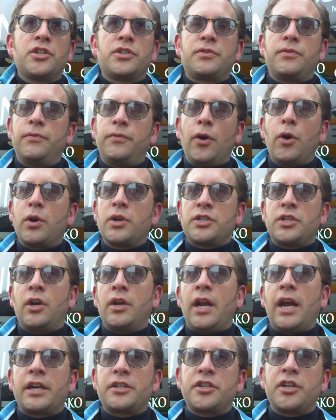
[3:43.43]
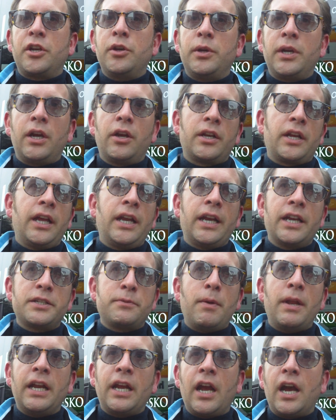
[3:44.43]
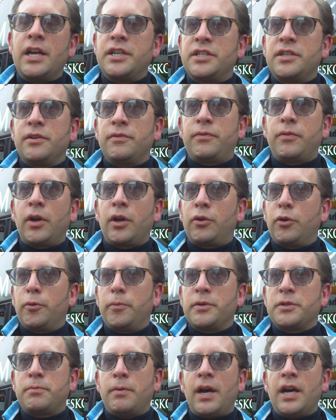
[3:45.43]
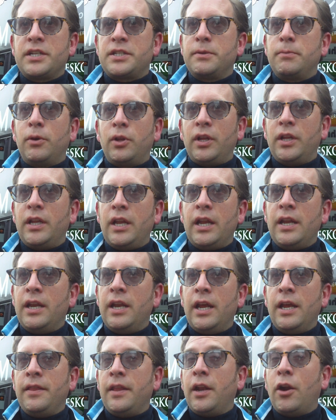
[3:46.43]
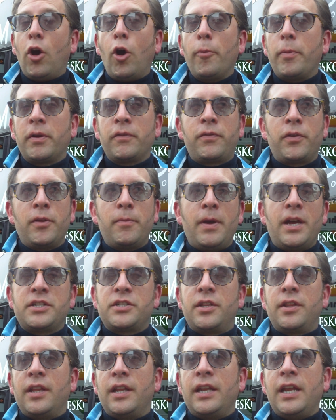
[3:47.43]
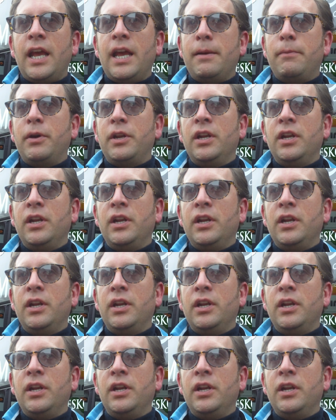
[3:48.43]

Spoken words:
just focus on executing on getting as many guys in the front group as possible, and then hoping for the best in the day.